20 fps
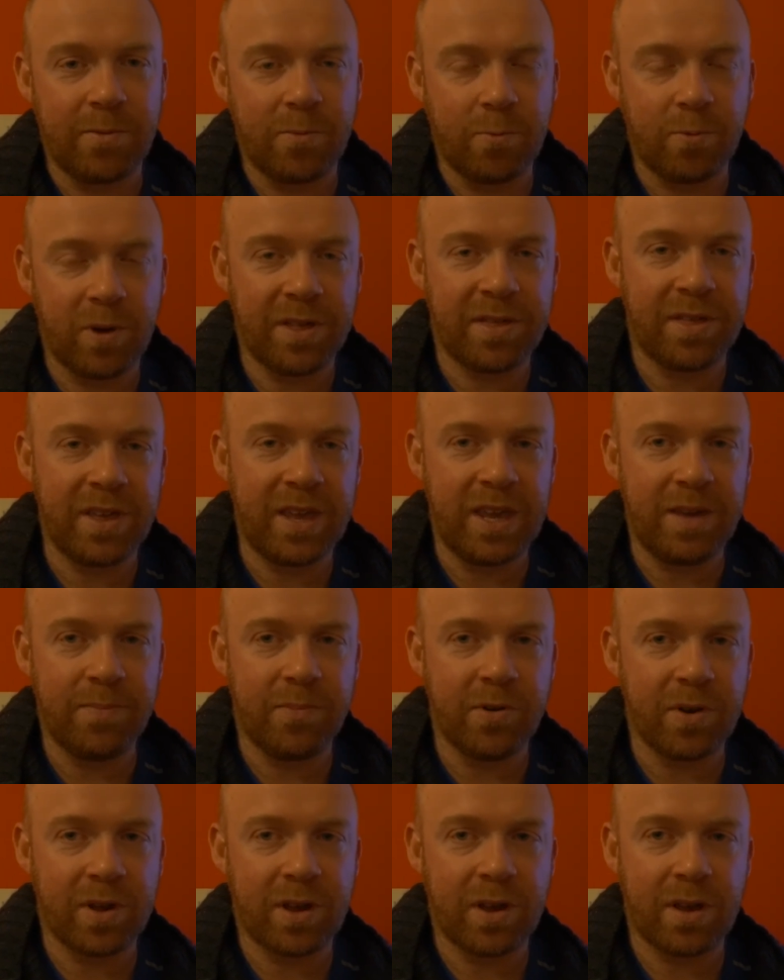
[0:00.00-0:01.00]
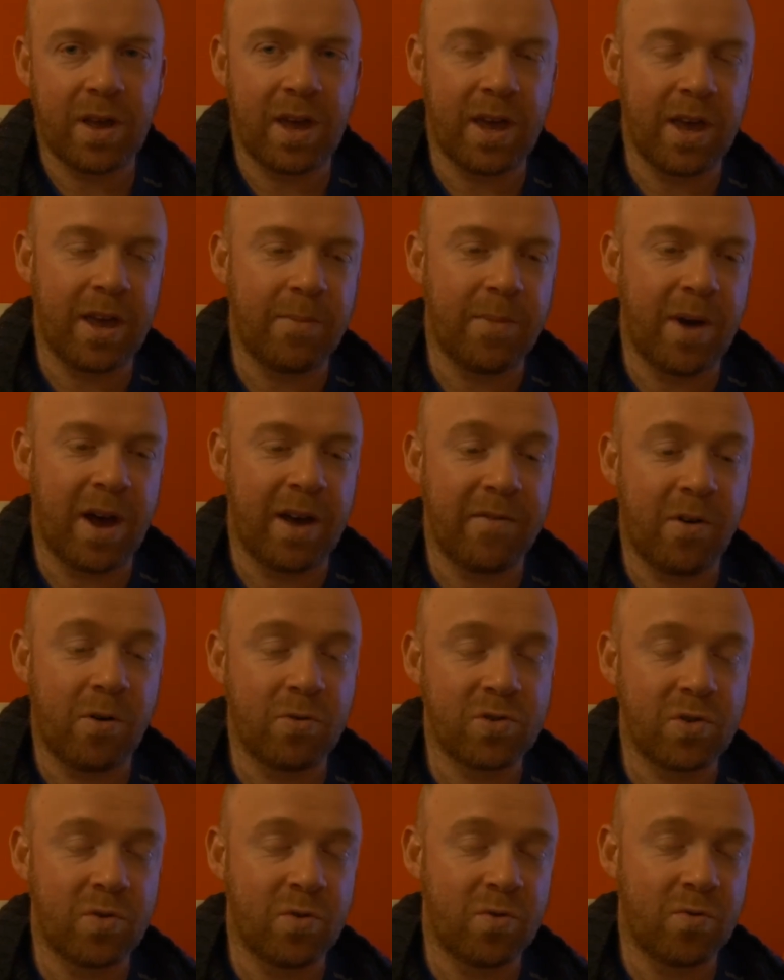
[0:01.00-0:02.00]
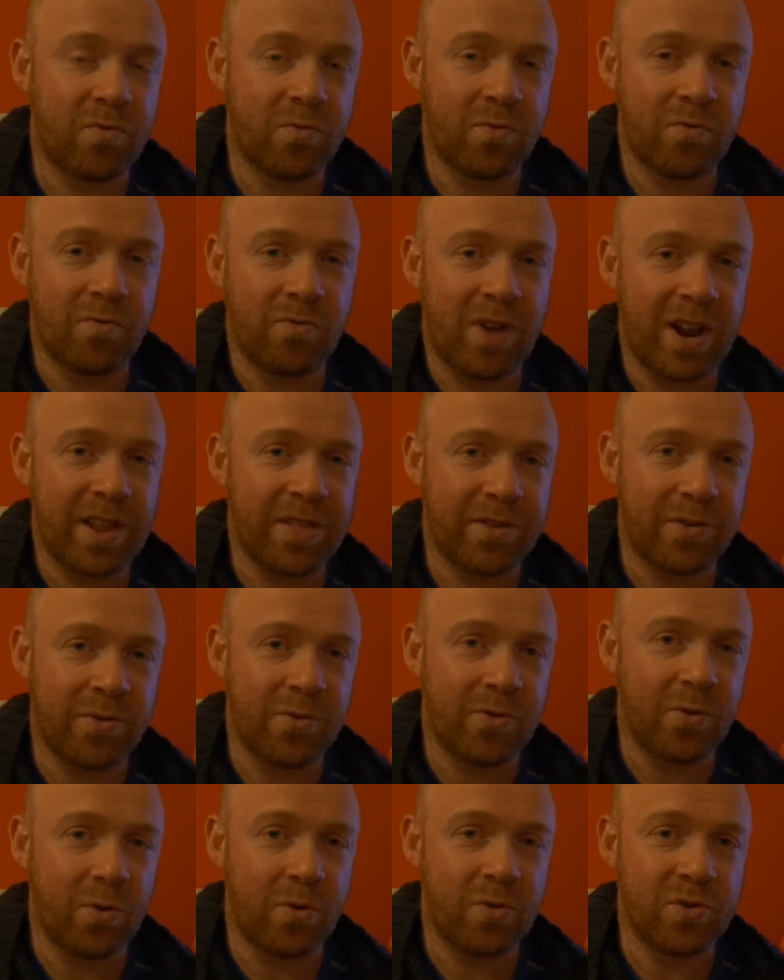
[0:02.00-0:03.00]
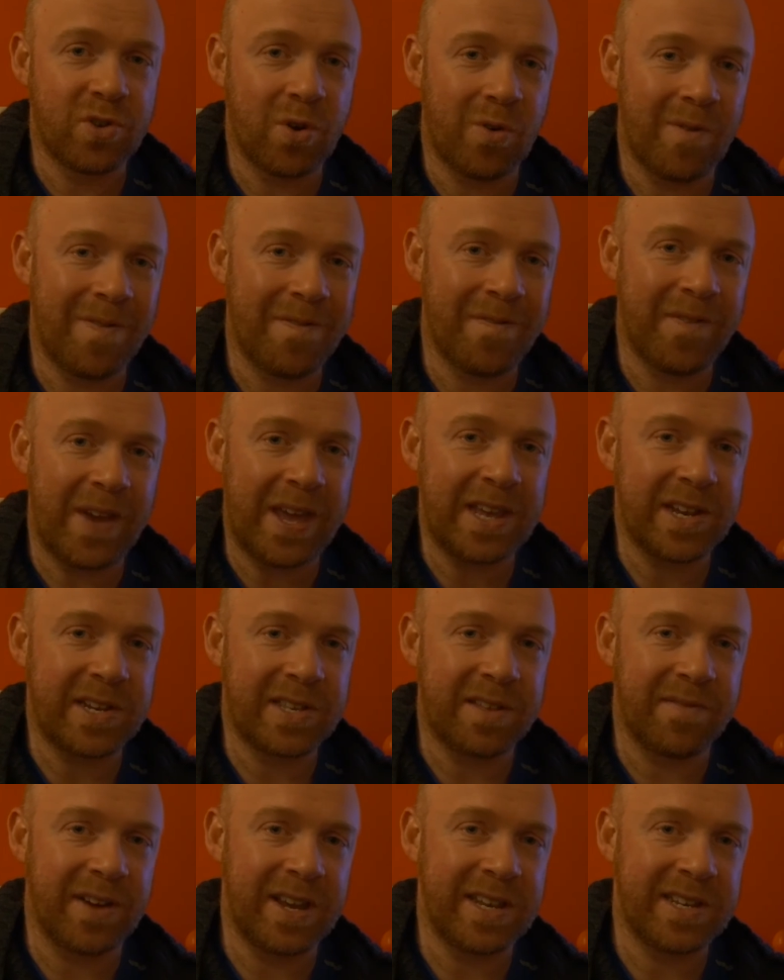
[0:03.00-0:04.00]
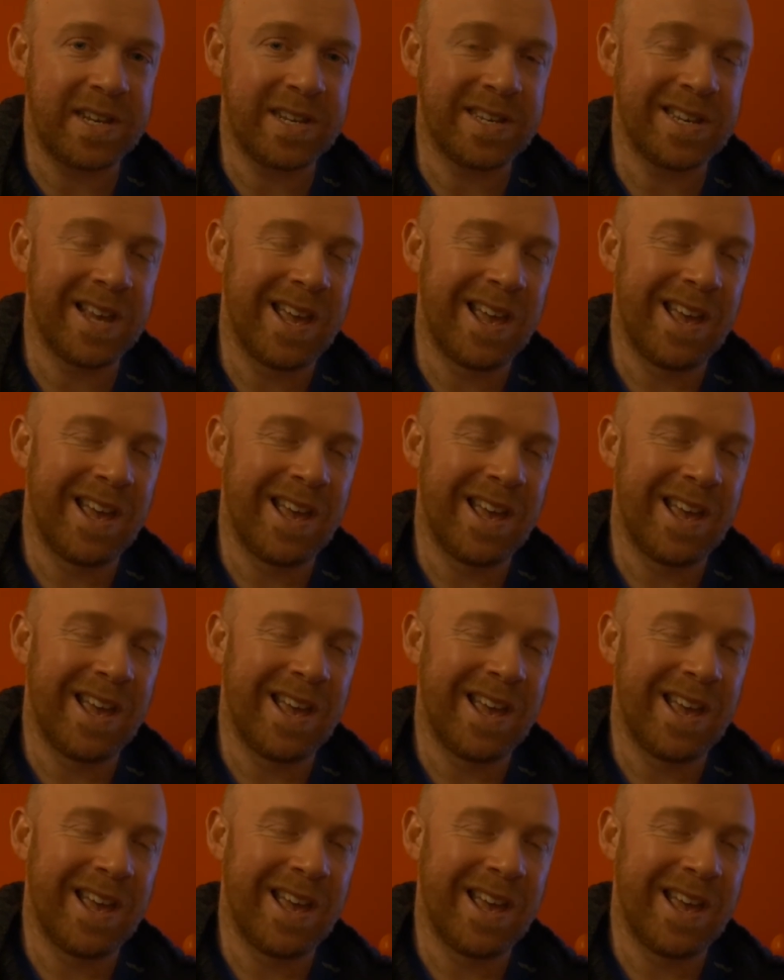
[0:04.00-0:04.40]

With the ebook, I've also read through those on various devices.